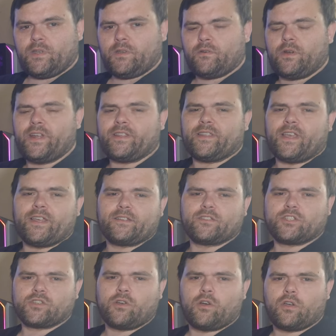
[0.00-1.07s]
Right then,
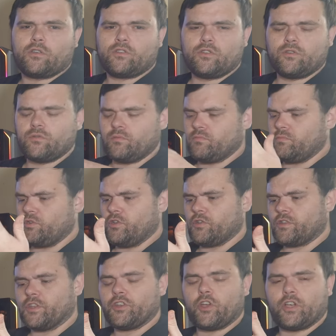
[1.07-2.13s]
so you
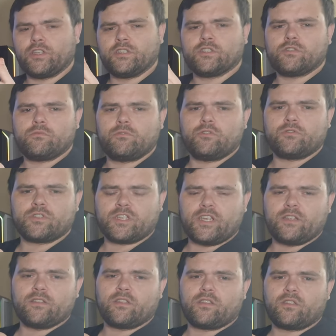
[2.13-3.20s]
heard the noise, you've
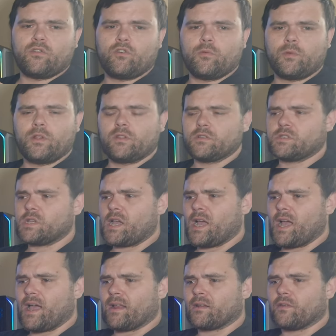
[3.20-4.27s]
seen the thermals,
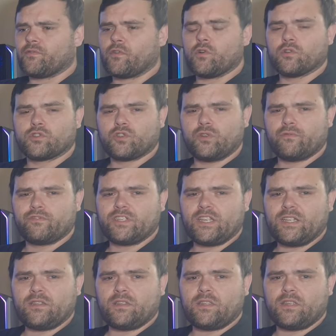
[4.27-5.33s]
and of course you've
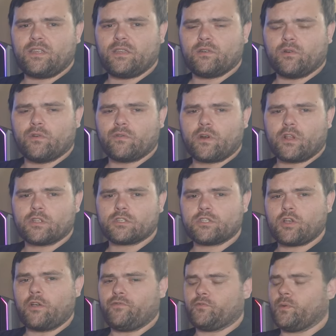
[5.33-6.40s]
seen the overall
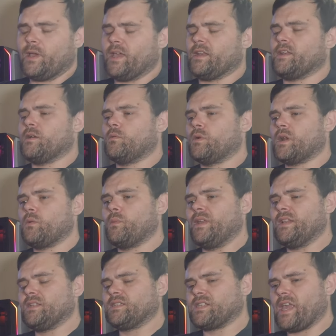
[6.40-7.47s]
software. Now what I
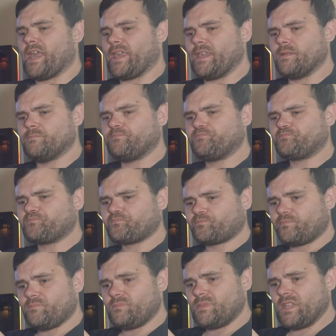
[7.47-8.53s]
will say
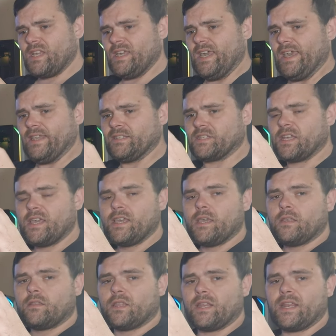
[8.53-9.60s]
is
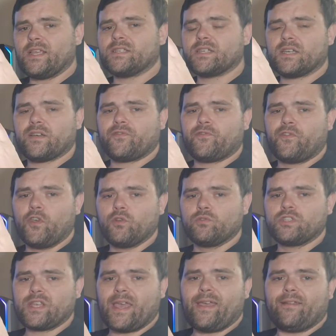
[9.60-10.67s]
there is a few
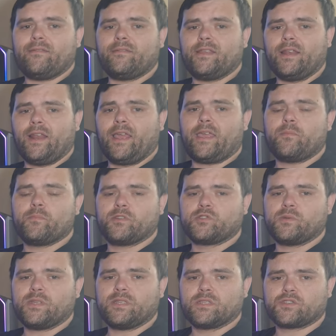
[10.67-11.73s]
second delay
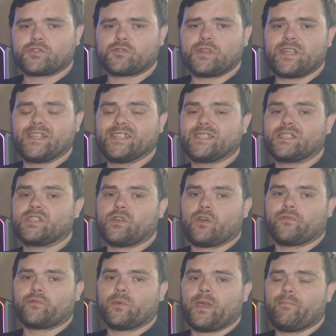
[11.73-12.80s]
between the screen and the
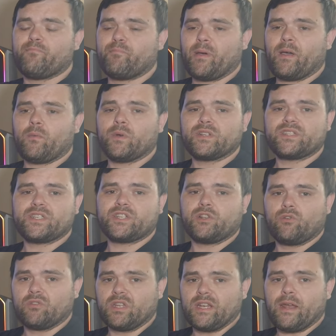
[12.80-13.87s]
software, but once it's
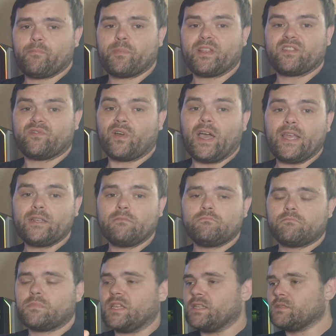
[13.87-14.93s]
loaded up, it's fine.
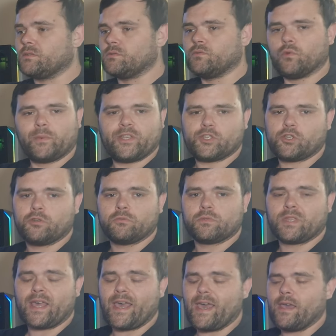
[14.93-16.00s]
There's no issues
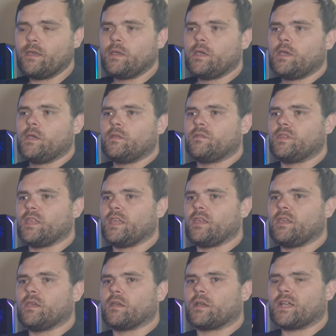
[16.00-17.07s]
there.
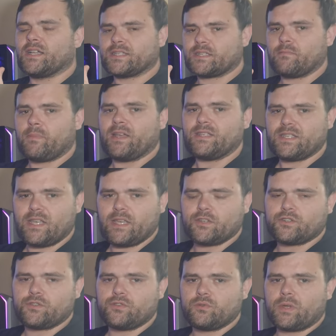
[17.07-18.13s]
The
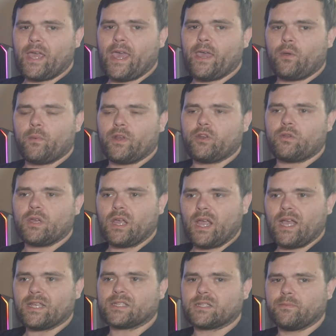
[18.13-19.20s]
customization you get when you can
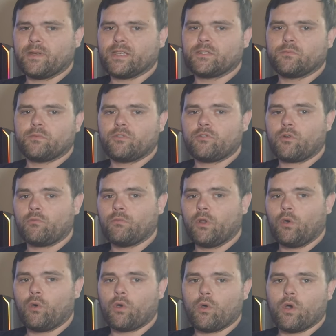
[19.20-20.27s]
customize it with your own
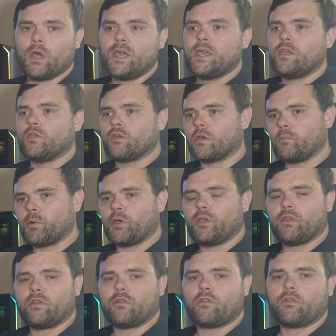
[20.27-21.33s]
logo, you can put
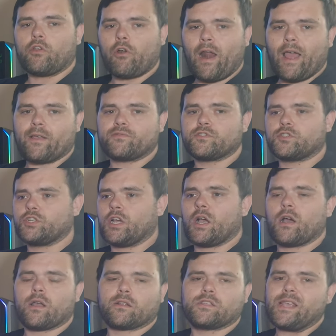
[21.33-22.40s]
in graphs,
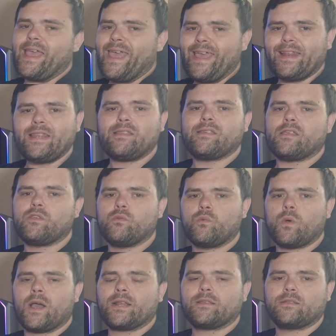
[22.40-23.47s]
charts, anything you
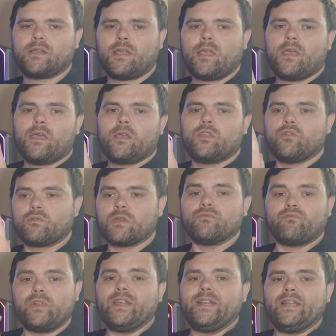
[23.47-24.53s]
want, you
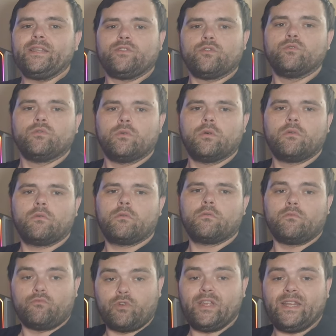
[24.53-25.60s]
can really do,
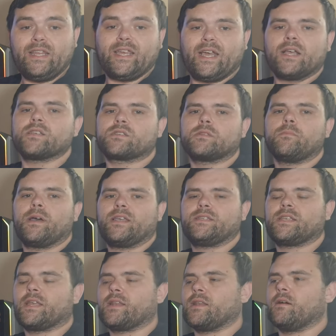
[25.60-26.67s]
really
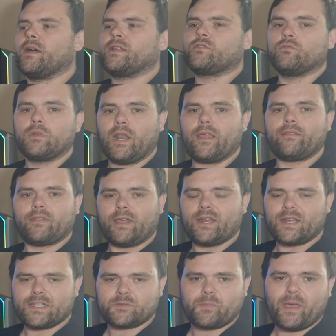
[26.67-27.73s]
customize it. Now I do like that
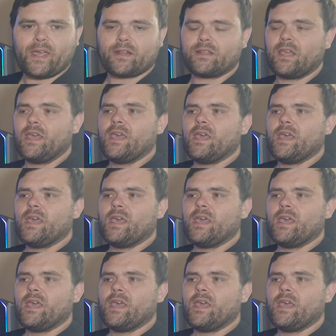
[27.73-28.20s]
aspect.